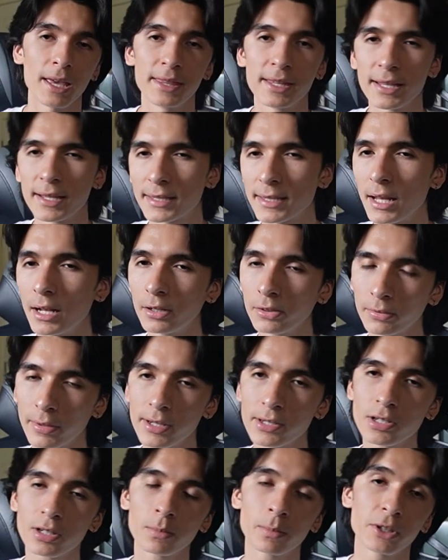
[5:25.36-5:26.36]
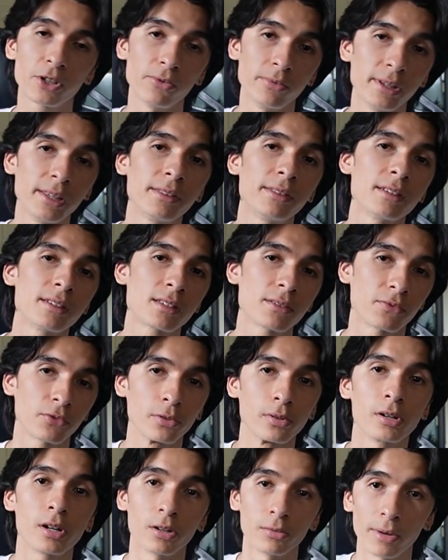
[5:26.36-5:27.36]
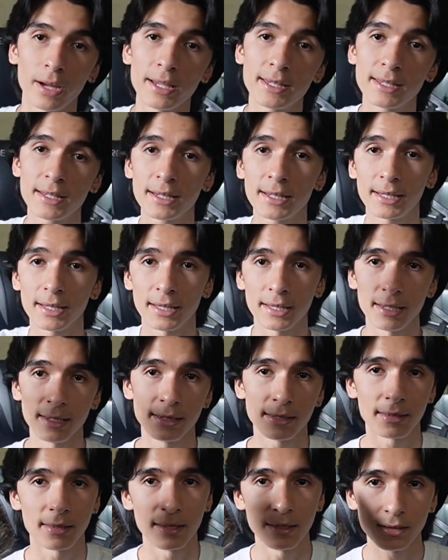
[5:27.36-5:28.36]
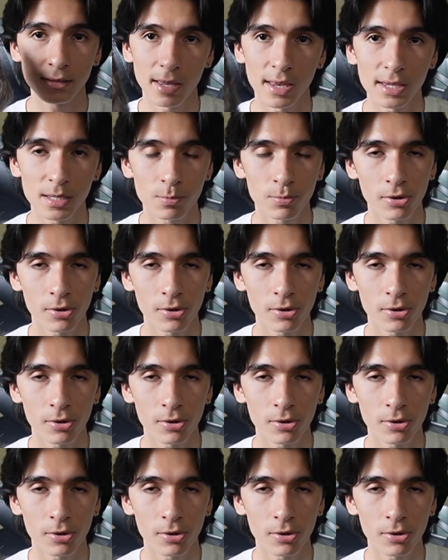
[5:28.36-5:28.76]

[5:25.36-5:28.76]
And then it's not an eraser, but you need this for erasing, is this dust